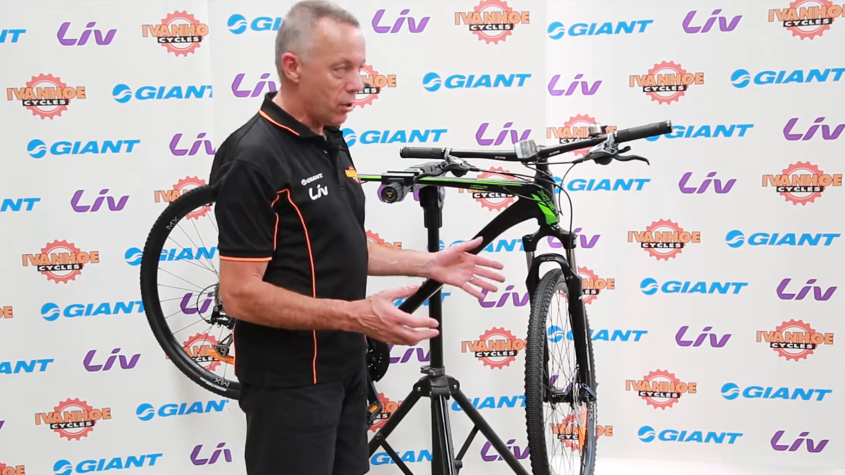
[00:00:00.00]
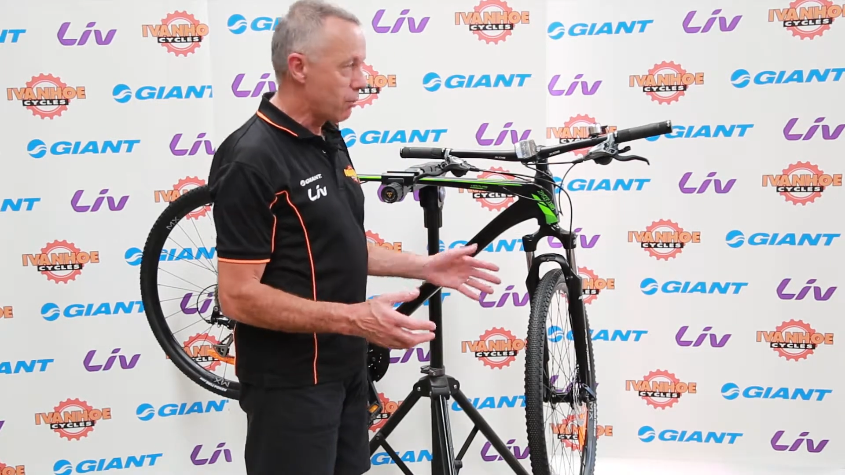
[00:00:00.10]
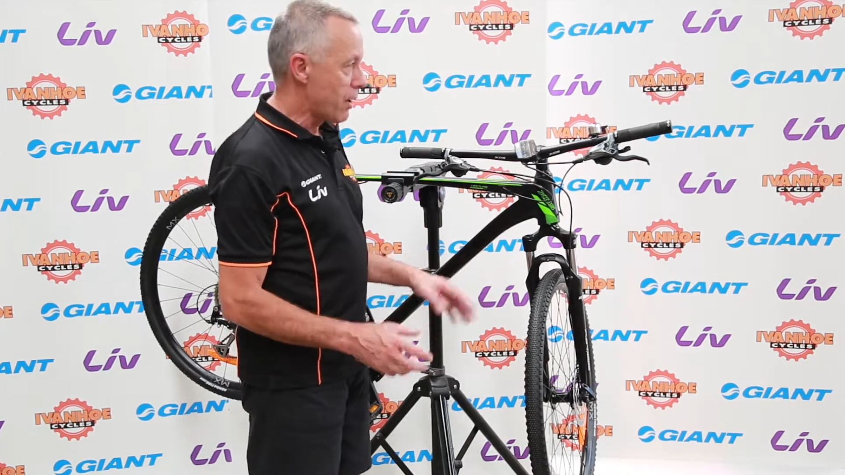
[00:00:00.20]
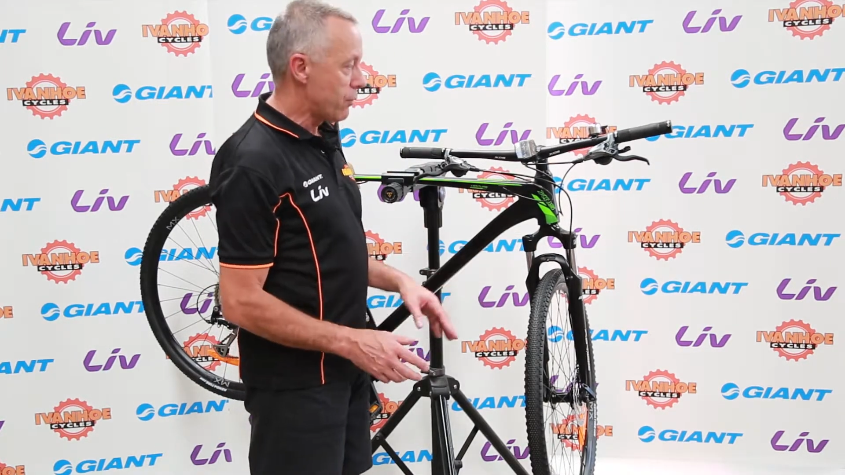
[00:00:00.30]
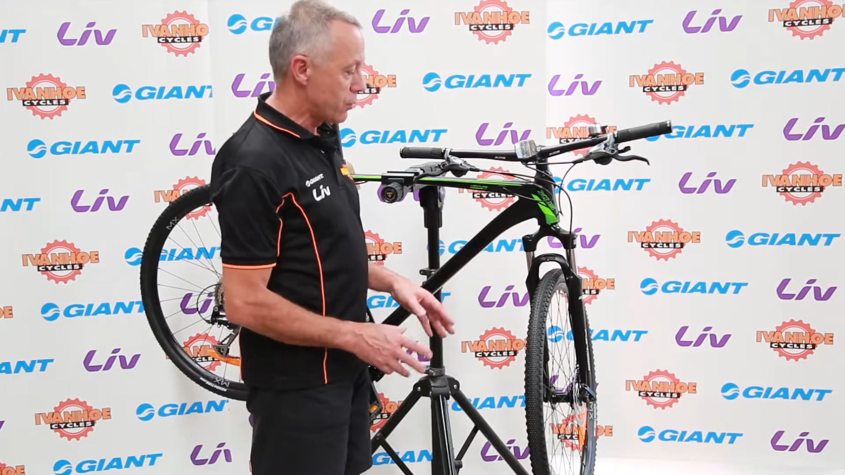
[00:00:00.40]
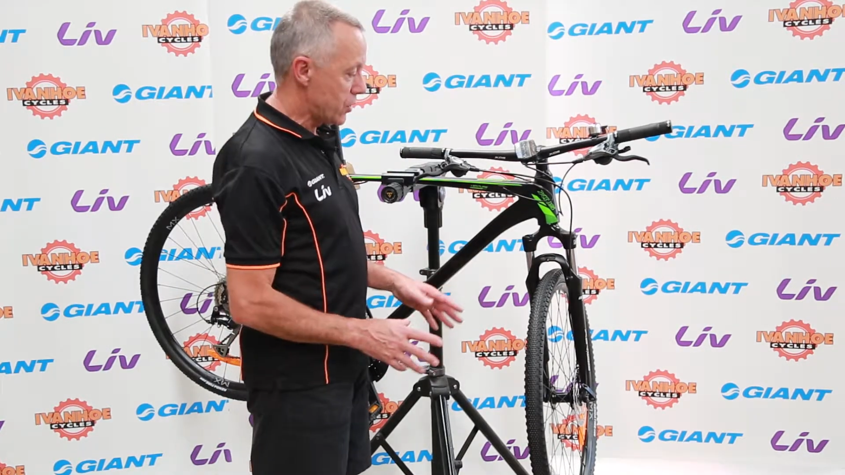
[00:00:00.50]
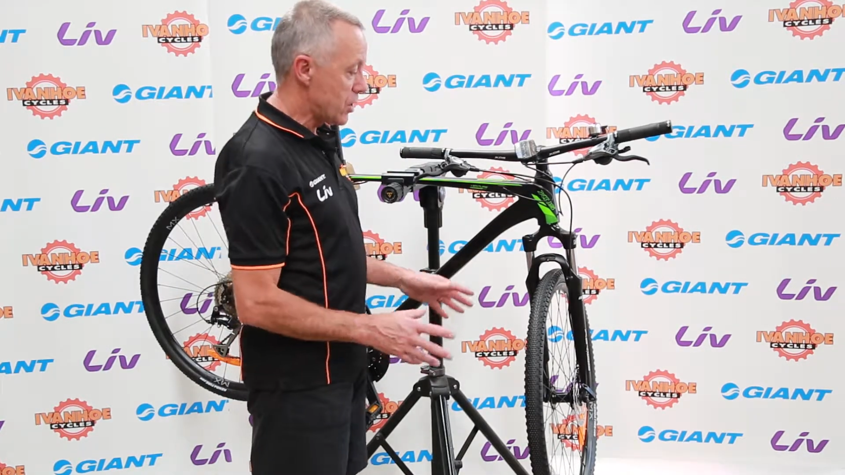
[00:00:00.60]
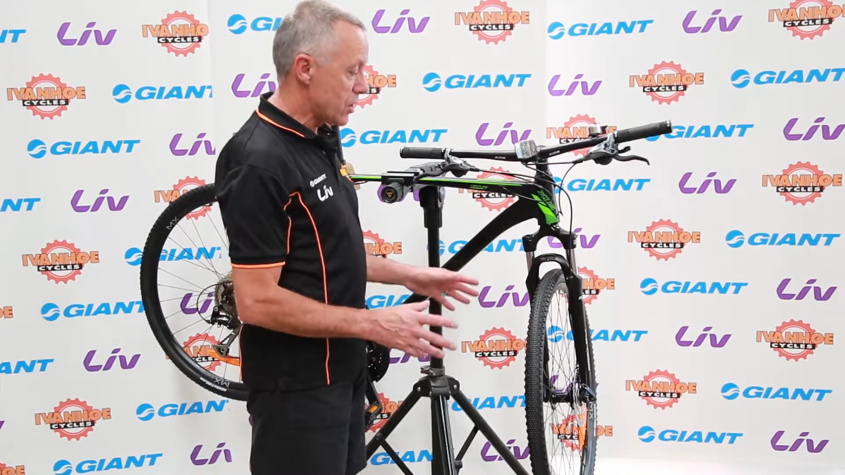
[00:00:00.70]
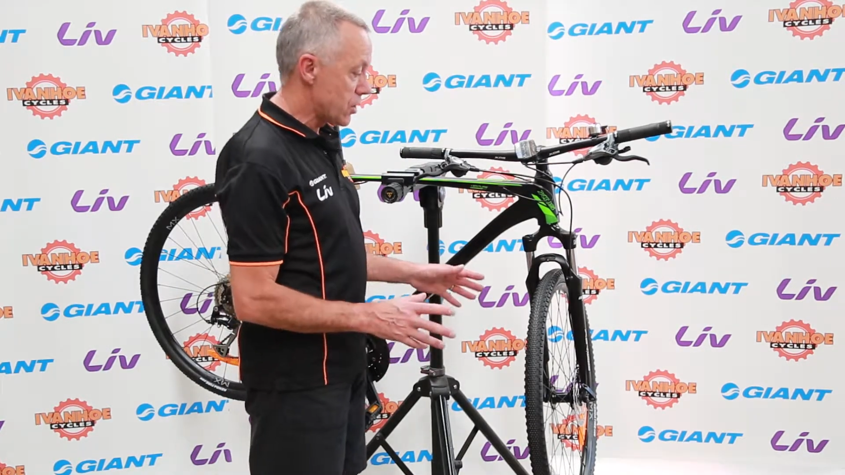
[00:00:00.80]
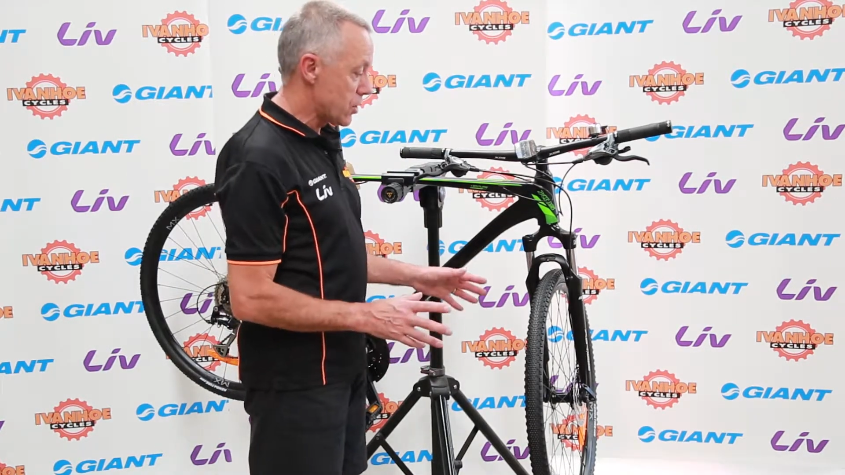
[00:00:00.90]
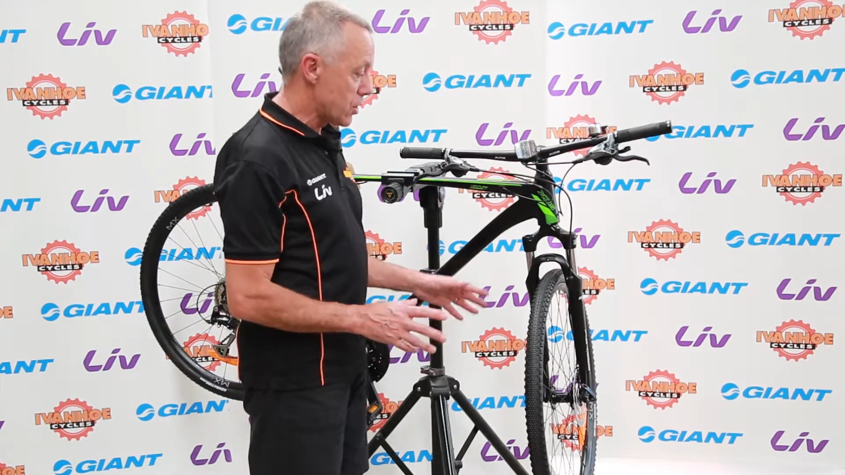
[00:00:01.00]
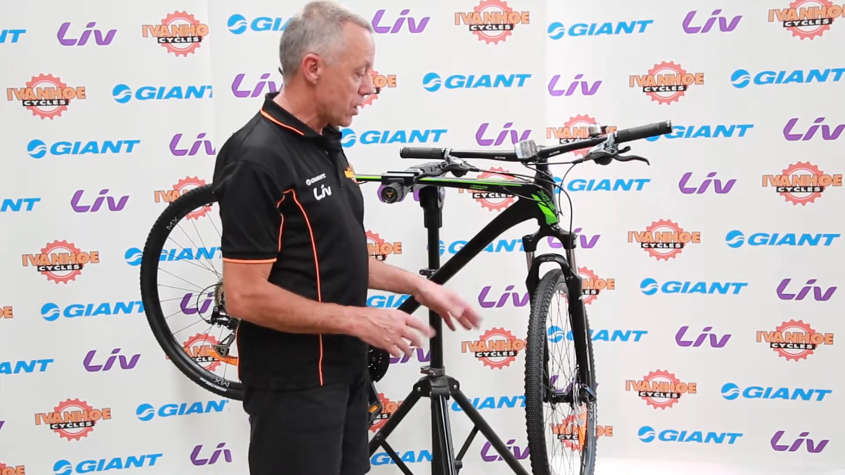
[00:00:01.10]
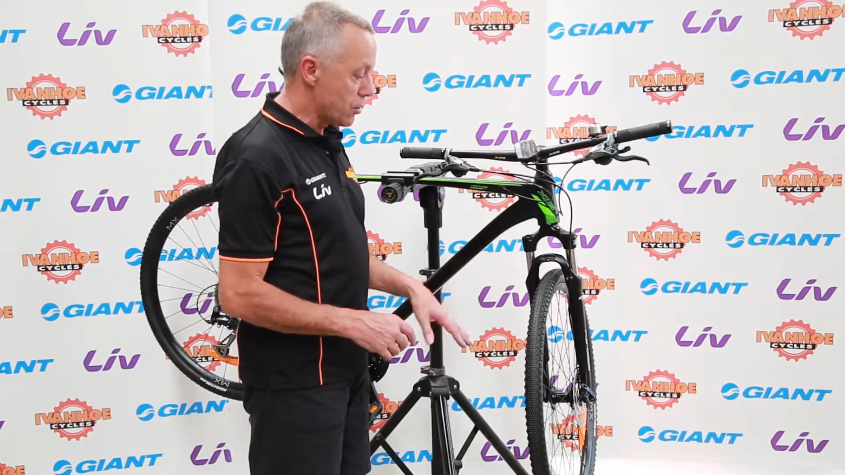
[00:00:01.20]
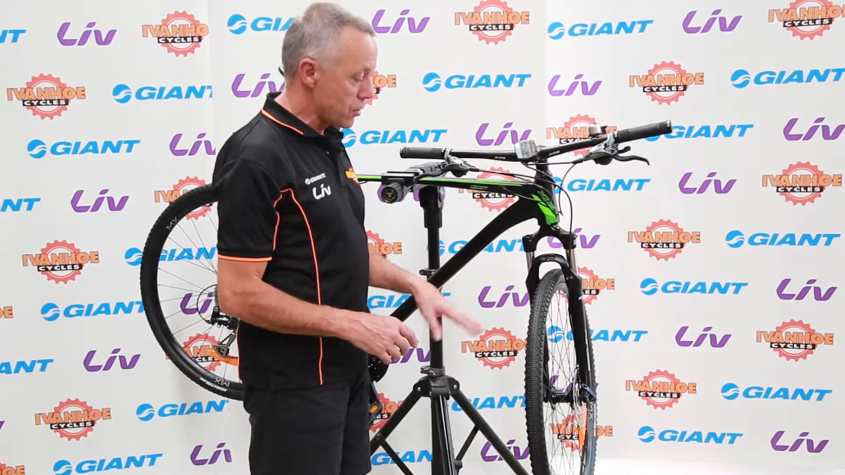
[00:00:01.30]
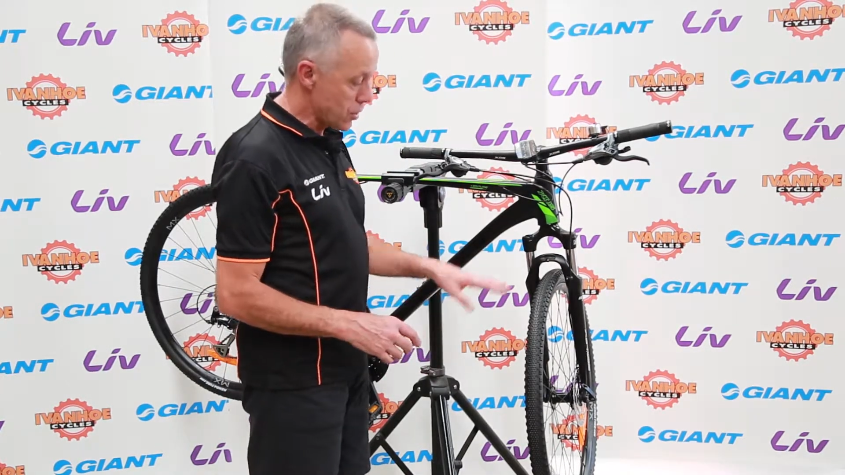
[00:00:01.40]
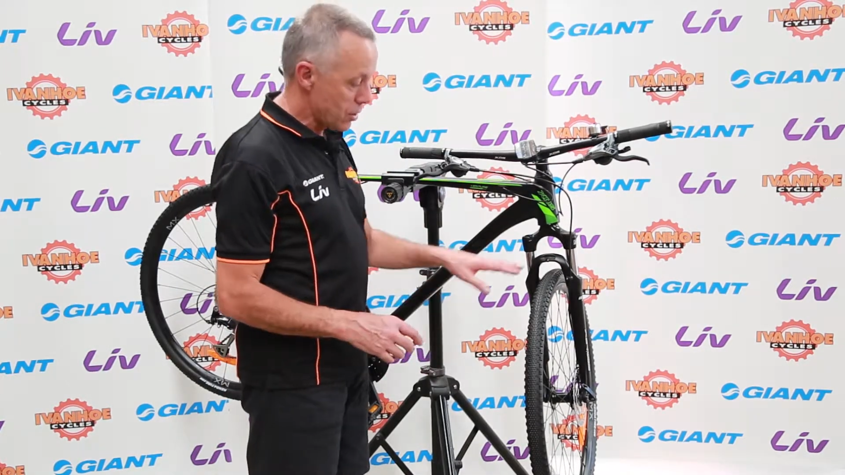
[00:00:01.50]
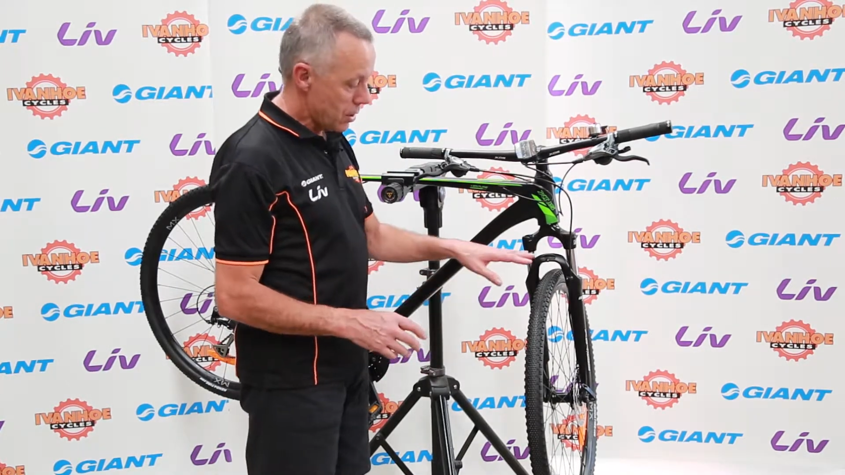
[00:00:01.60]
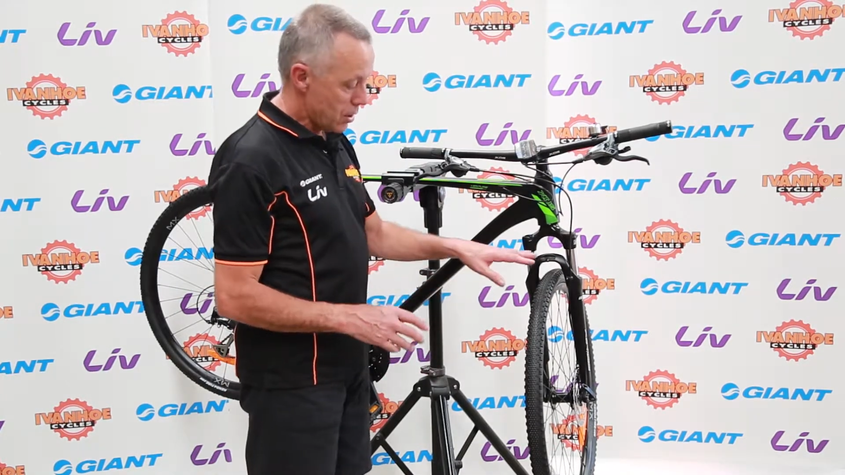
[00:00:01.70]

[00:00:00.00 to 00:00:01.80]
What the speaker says: gravel, sticks and stones,